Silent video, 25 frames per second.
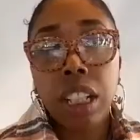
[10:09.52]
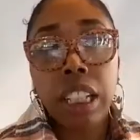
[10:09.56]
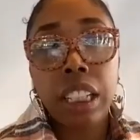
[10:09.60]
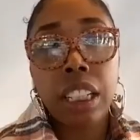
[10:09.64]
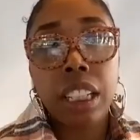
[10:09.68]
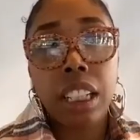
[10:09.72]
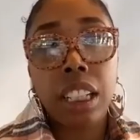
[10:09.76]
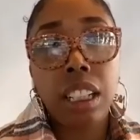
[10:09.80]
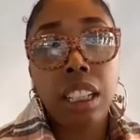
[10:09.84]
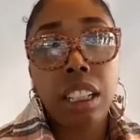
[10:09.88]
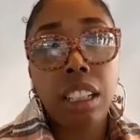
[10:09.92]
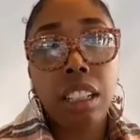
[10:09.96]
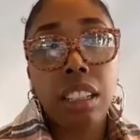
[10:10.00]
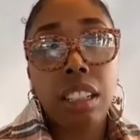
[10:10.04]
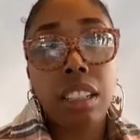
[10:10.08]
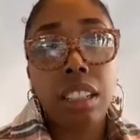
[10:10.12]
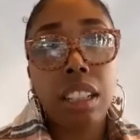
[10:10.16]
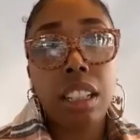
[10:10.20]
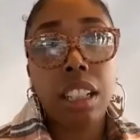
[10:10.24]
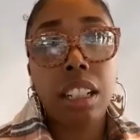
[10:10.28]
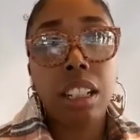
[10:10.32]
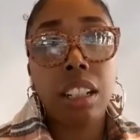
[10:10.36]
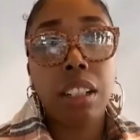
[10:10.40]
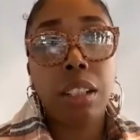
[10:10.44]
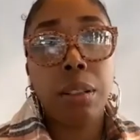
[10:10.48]
think it
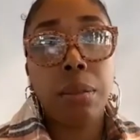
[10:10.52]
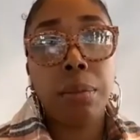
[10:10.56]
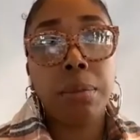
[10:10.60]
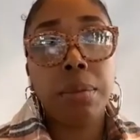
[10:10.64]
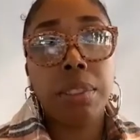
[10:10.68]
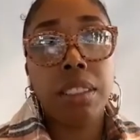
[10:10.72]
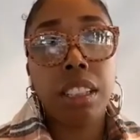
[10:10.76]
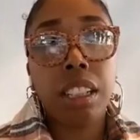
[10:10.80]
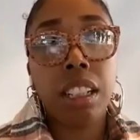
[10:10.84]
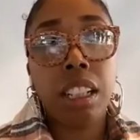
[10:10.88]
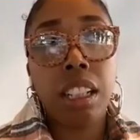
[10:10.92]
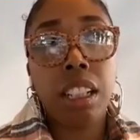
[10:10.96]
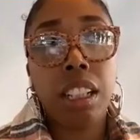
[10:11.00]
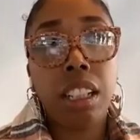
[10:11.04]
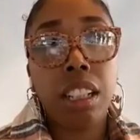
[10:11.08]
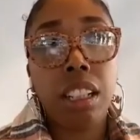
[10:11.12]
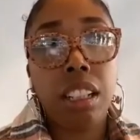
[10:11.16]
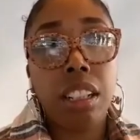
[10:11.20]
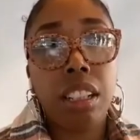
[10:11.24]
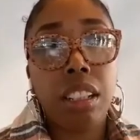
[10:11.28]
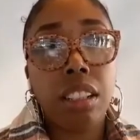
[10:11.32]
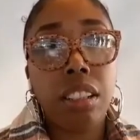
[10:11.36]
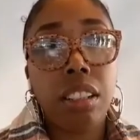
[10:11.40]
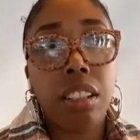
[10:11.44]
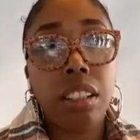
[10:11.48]
comes
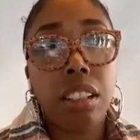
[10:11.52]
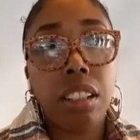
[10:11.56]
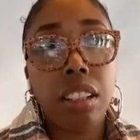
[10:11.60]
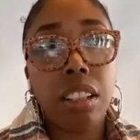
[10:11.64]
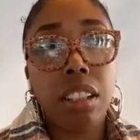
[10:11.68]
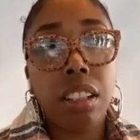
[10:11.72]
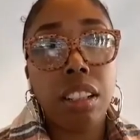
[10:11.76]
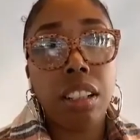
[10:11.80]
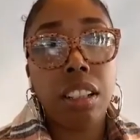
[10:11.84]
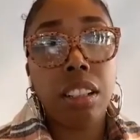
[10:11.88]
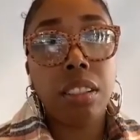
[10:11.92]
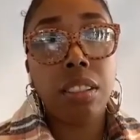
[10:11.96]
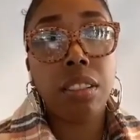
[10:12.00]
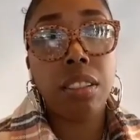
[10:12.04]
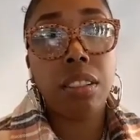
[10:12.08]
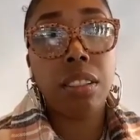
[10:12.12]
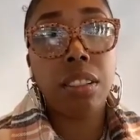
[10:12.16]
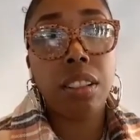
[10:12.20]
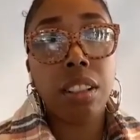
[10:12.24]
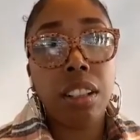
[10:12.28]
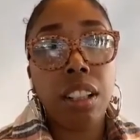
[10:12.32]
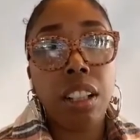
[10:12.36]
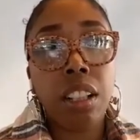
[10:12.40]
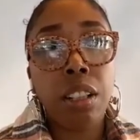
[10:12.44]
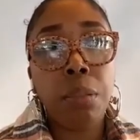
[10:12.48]
in
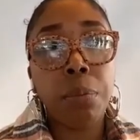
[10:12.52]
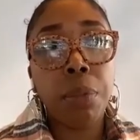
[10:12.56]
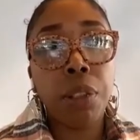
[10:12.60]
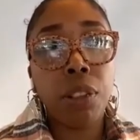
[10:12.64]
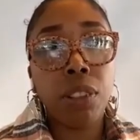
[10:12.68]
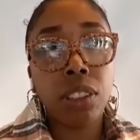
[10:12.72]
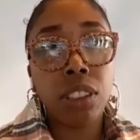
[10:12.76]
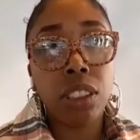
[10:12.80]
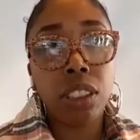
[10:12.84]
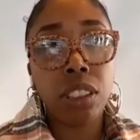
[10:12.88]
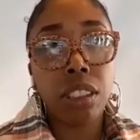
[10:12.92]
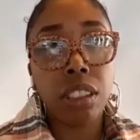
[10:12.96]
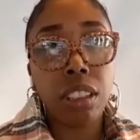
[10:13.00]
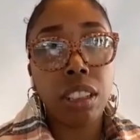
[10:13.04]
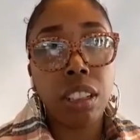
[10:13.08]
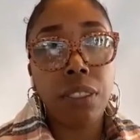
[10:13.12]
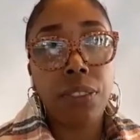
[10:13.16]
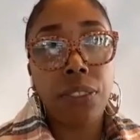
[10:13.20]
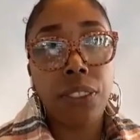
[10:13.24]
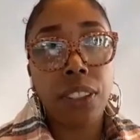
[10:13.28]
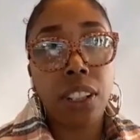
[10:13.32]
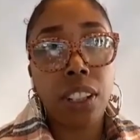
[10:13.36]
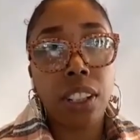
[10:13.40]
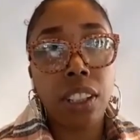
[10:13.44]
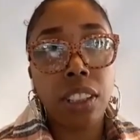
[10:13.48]
emotionally
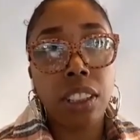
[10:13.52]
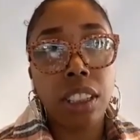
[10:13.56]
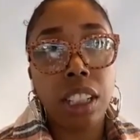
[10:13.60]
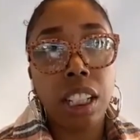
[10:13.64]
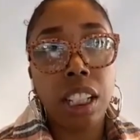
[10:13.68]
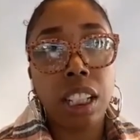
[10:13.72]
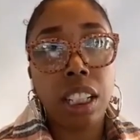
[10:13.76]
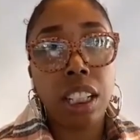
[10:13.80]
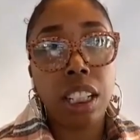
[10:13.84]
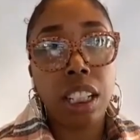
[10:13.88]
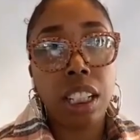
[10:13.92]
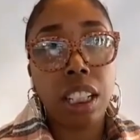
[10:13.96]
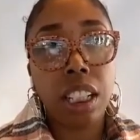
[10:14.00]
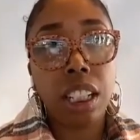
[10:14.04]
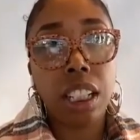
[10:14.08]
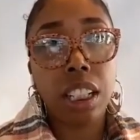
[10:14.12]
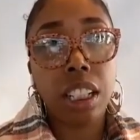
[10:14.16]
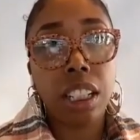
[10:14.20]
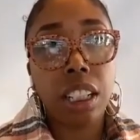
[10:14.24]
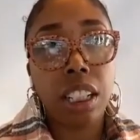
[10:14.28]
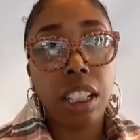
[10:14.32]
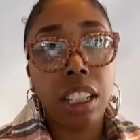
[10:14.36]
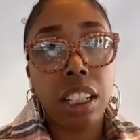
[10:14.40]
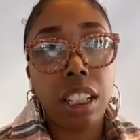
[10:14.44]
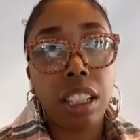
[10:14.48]
first and
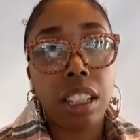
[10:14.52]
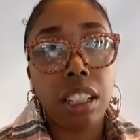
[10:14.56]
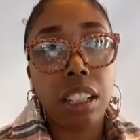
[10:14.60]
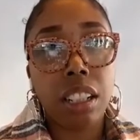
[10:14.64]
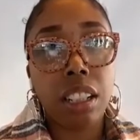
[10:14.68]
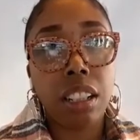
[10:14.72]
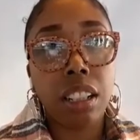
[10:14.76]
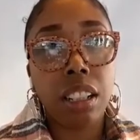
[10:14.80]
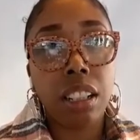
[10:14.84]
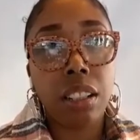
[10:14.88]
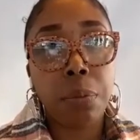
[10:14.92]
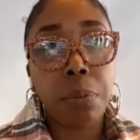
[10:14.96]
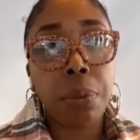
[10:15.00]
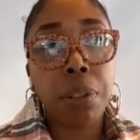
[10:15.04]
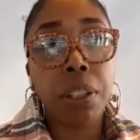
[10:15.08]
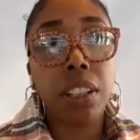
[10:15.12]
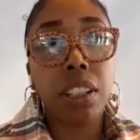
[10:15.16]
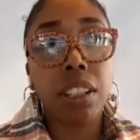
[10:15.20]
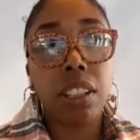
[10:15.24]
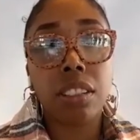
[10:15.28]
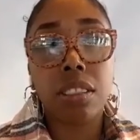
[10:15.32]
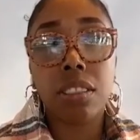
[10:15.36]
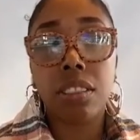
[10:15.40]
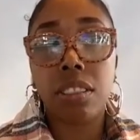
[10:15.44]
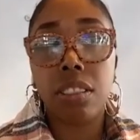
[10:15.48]
then
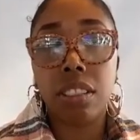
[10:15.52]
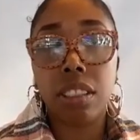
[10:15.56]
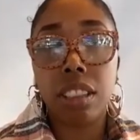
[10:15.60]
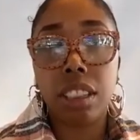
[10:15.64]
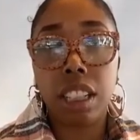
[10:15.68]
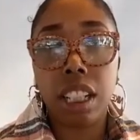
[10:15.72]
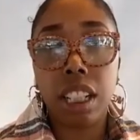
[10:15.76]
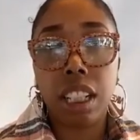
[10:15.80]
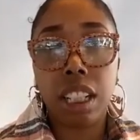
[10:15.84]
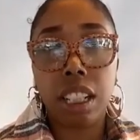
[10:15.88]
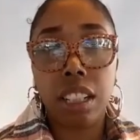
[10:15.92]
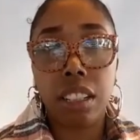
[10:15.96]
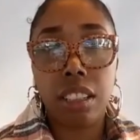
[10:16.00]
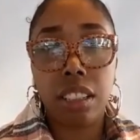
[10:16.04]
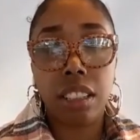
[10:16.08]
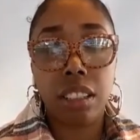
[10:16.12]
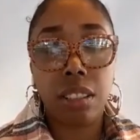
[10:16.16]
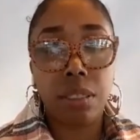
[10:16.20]
political second.